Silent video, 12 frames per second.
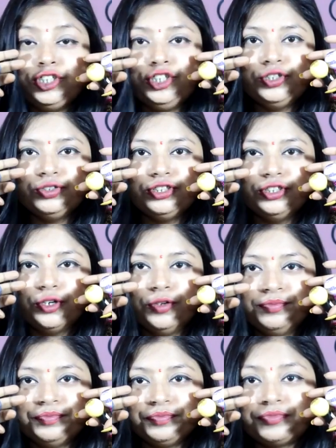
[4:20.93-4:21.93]
Cute,
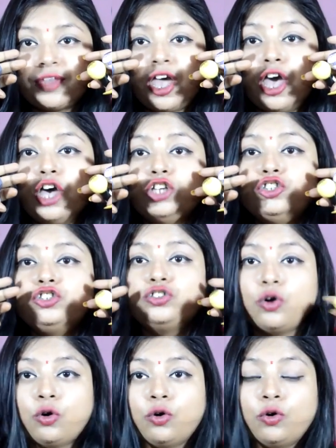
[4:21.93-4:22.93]
no?
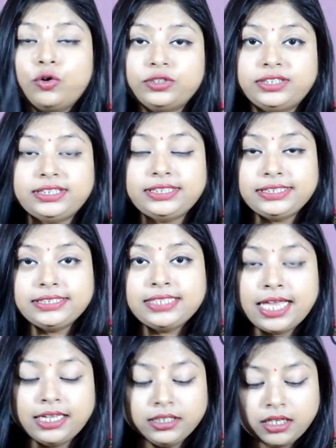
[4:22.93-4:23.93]
So these
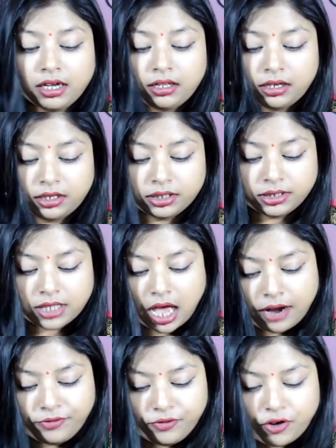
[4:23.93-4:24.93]
nail colors
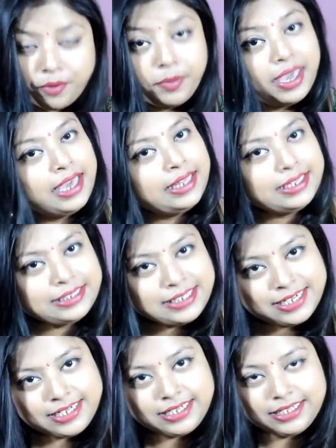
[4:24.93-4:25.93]
are from LA
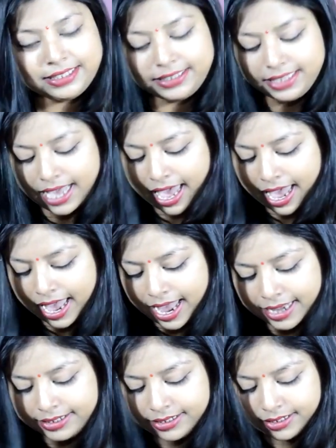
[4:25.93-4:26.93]
Teen,
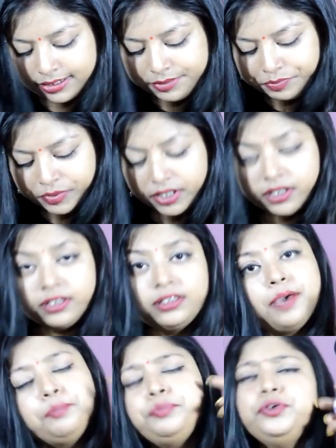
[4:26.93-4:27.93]
and
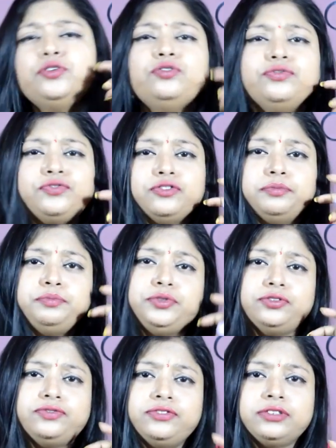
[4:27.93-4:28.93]
they are beautiful,
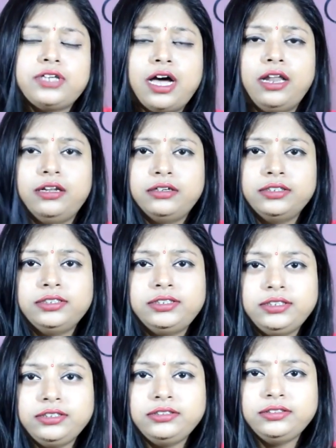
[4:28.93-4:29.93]
beautiful colors,
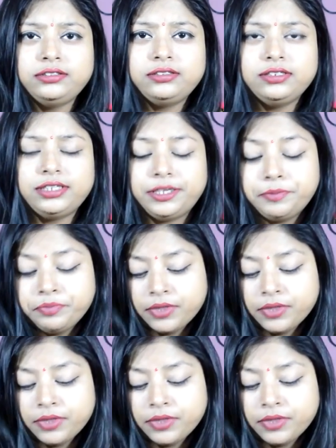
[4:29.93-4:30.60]
seriously.